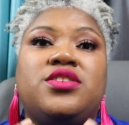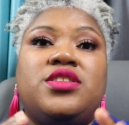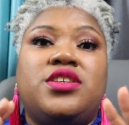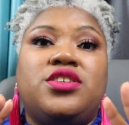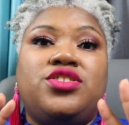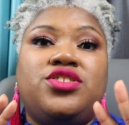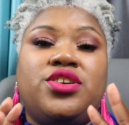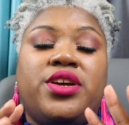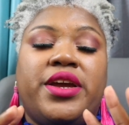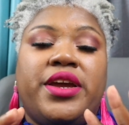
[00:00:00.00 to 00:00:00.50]
so
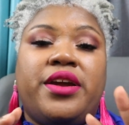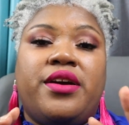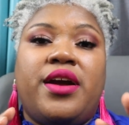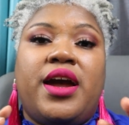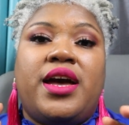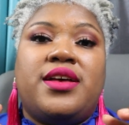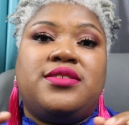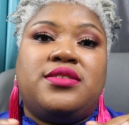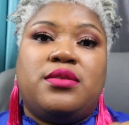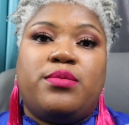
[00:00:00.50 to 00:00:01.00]
that your hair
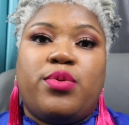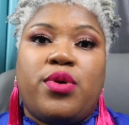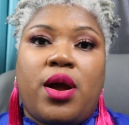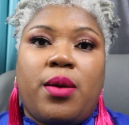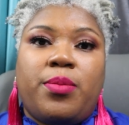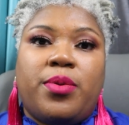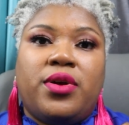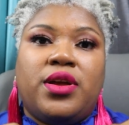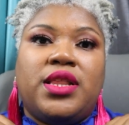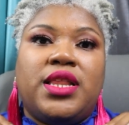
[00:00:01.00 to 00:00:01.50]
has the
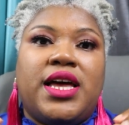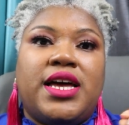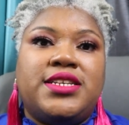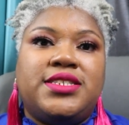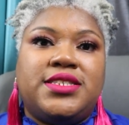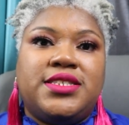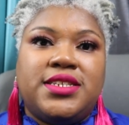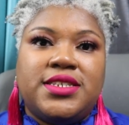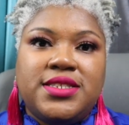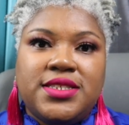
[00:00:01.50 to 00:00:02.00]
proper
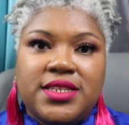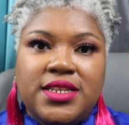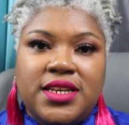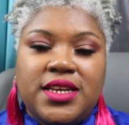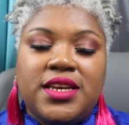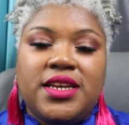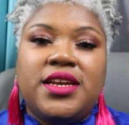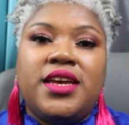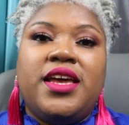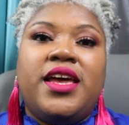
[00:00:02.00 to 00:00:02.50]

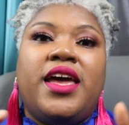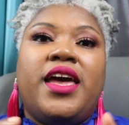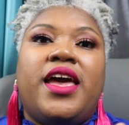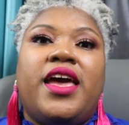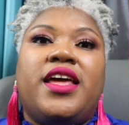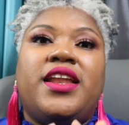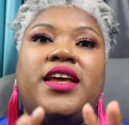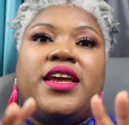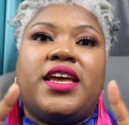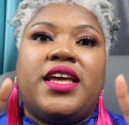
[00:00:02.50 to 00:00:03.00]
elasticity
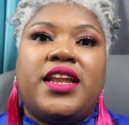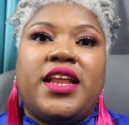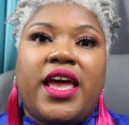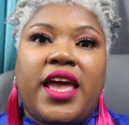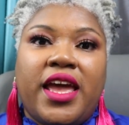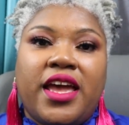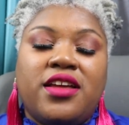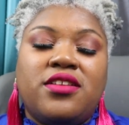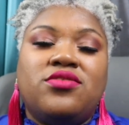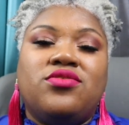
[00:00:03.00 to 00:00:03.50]
and it can
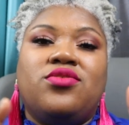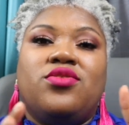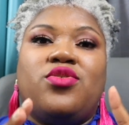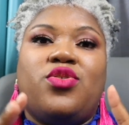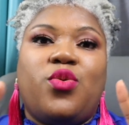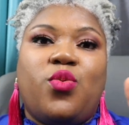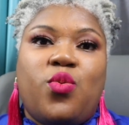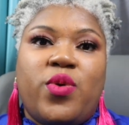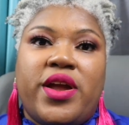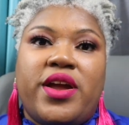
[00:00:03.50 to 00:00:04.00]
handle
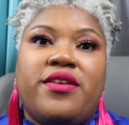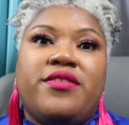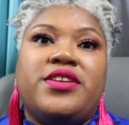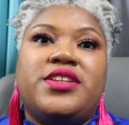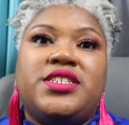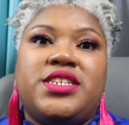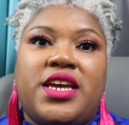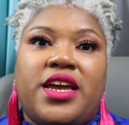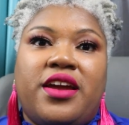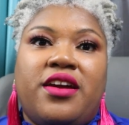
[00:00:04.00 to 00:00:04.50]
the wear
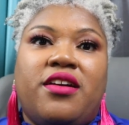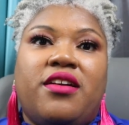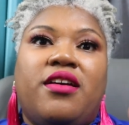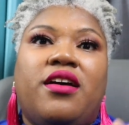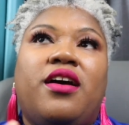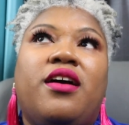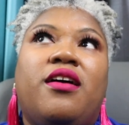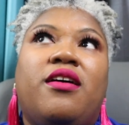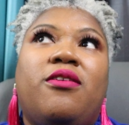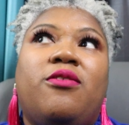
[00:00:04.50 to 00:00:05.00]
and tear
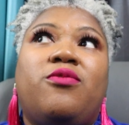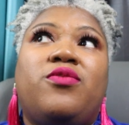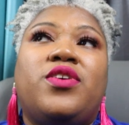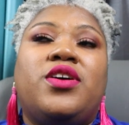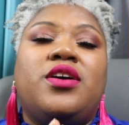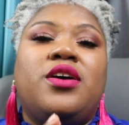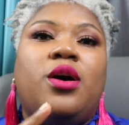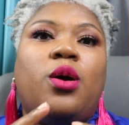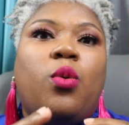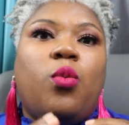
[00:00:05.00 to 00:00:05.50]
of
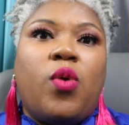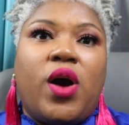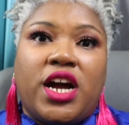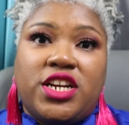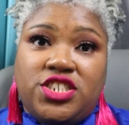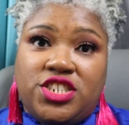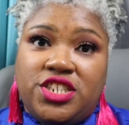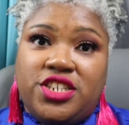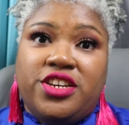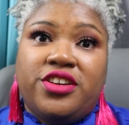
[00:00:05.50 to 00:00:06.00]

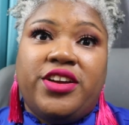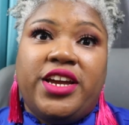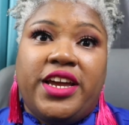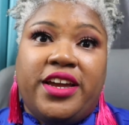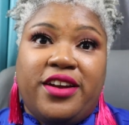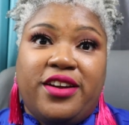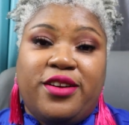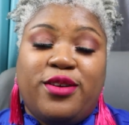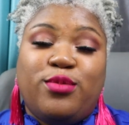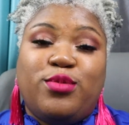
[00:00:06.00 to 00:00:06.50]
washing your
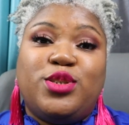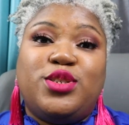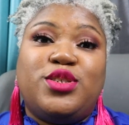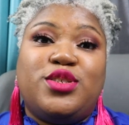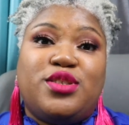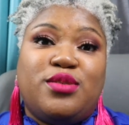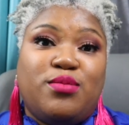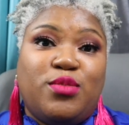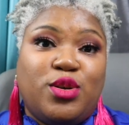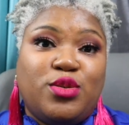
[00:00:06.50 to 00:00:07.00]
hair, which
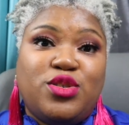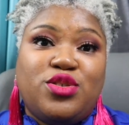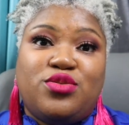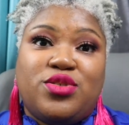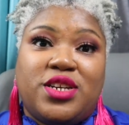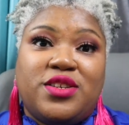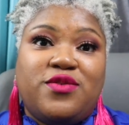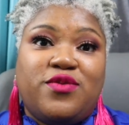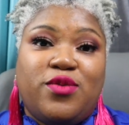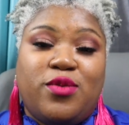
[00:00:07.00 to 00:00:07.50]
is the most
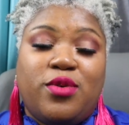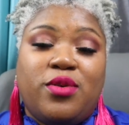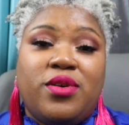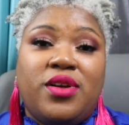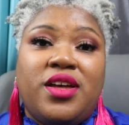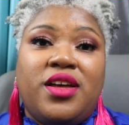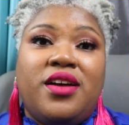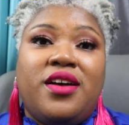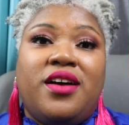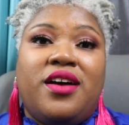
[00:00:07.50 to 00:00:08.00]
stressful,
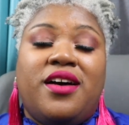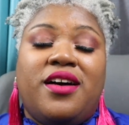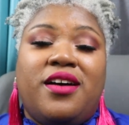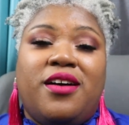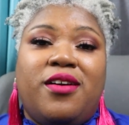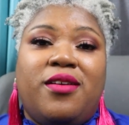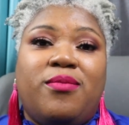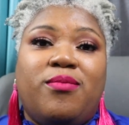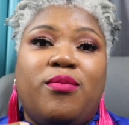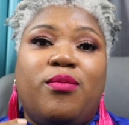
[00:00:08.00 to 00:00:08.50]

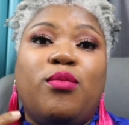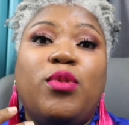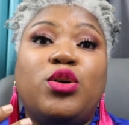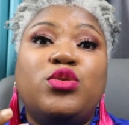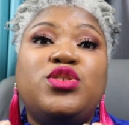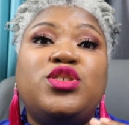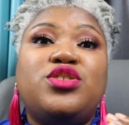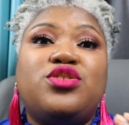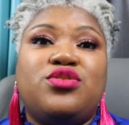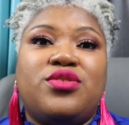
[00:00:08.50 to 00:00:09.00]
um,
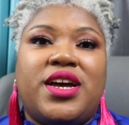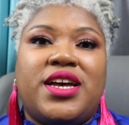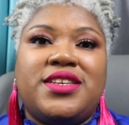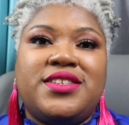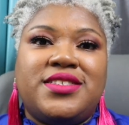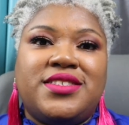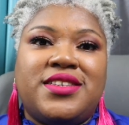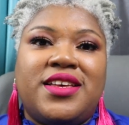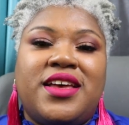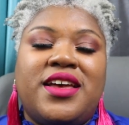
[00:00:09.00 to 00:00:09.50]
most
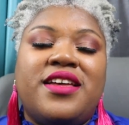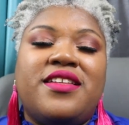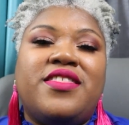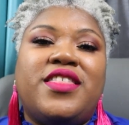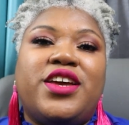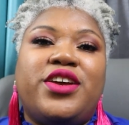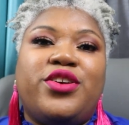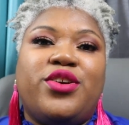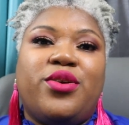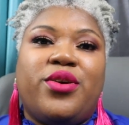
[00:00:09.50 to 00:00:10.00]
stress
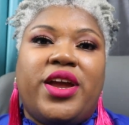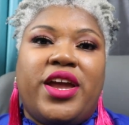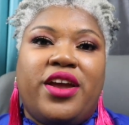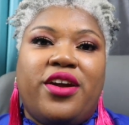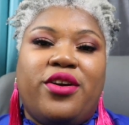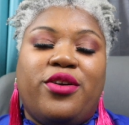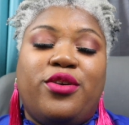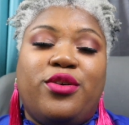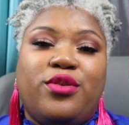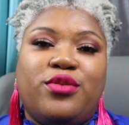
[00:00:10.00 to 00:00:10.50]
that your
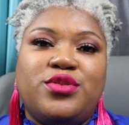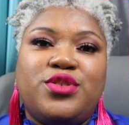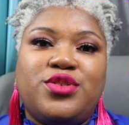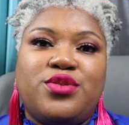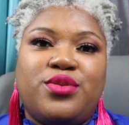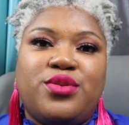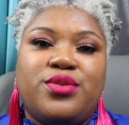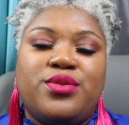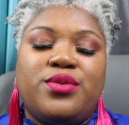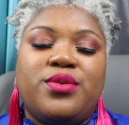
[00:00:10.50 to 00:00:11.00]
hair goes
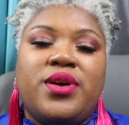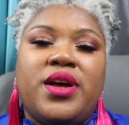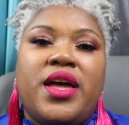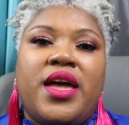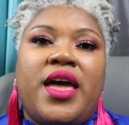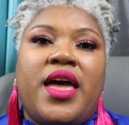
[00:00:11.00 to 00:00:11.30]
through